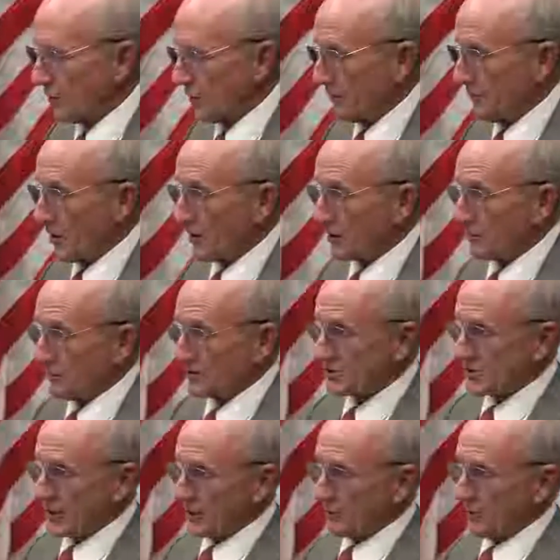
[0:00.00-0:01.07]
a remarkable
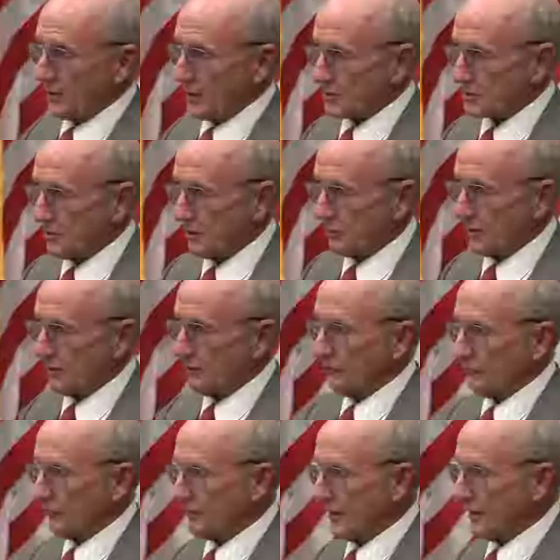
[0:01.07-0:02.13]
secret history
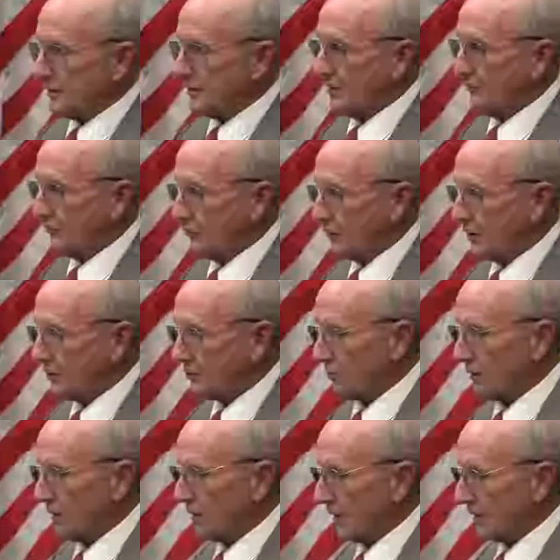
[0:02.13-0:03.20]
written from 1943
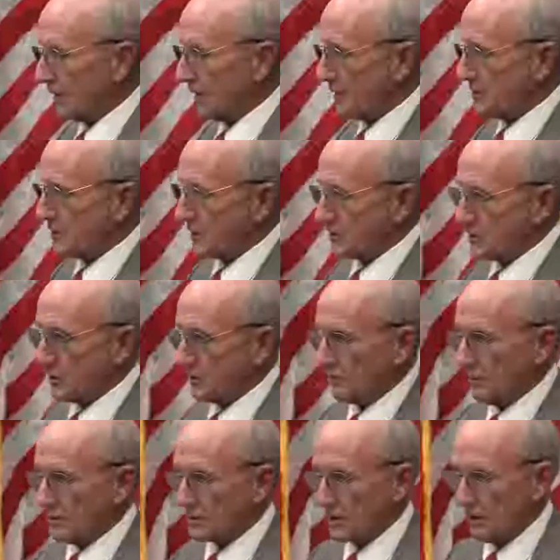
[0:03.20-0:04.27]
to
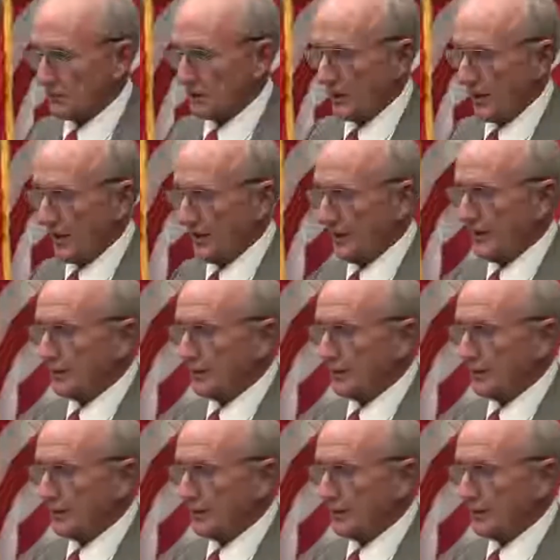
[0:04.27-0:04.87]
1963 has come to light.